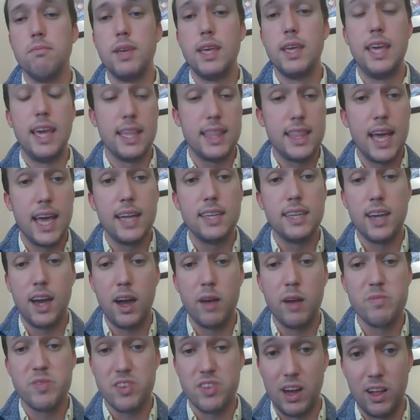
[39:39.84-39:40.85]
get that
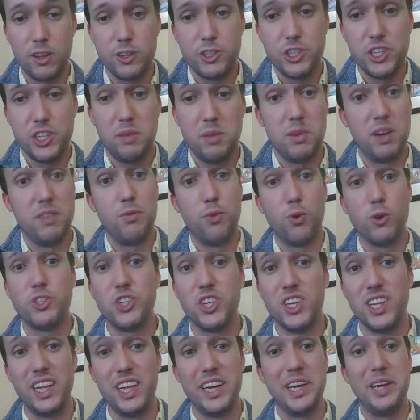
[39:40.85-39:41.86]
top scholarship,
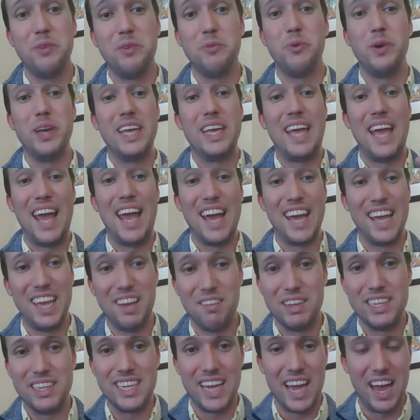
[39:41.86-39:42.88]
unfortunately, we can't
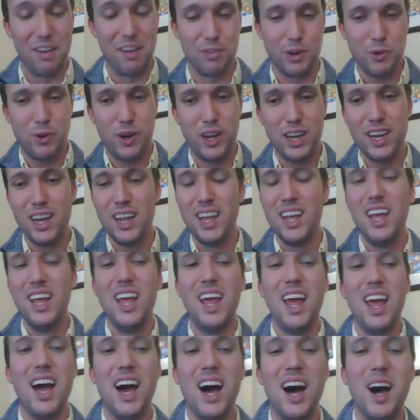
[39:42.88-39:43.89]
give it to everyone,
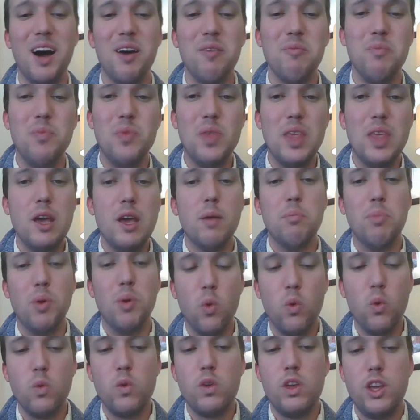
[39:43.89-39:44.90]

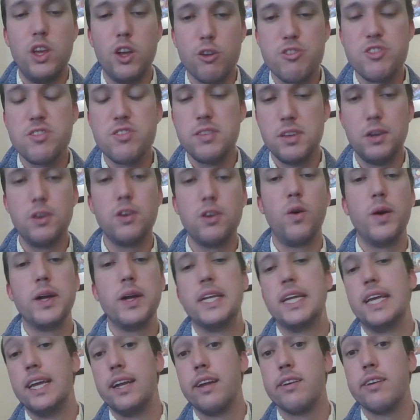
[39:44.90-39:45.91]
but you're still going
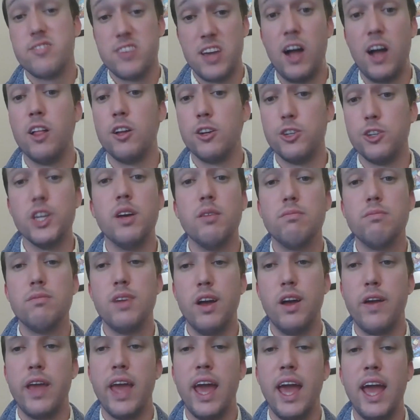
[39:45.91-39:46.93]
to get a scholarship,
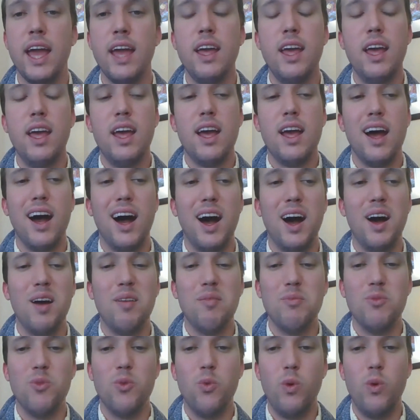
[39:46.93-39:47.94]
okay?
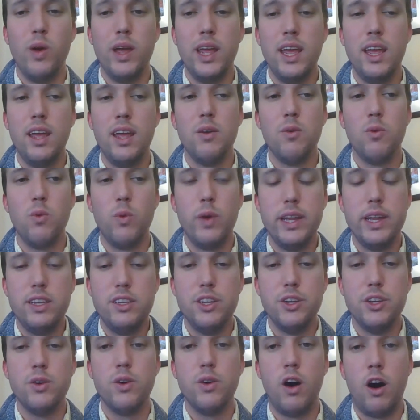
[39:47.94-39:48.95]
We
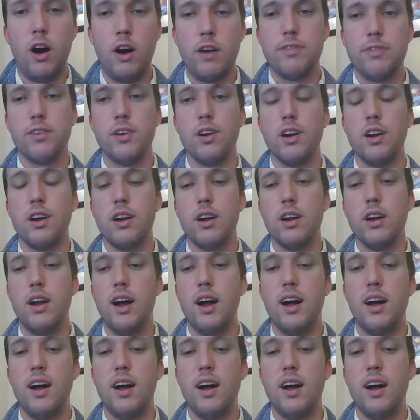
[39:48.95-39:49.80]
do offer